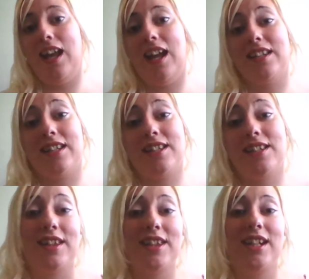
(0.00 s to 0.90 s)
as it's
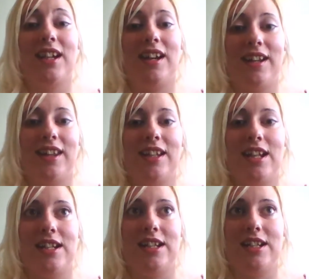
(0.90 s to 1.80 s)
something I think that
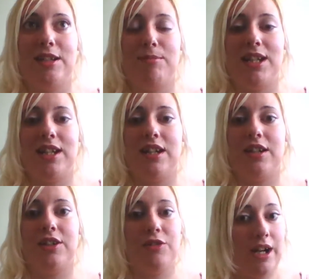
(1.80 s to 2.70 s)
needs to be
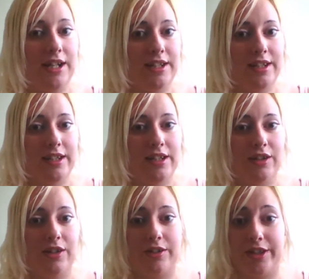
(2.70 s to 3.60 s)
addressed
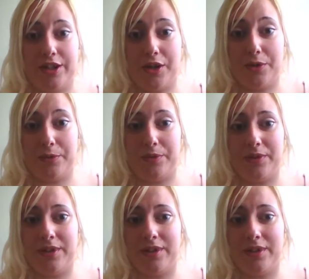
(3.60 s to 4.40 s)
on its own.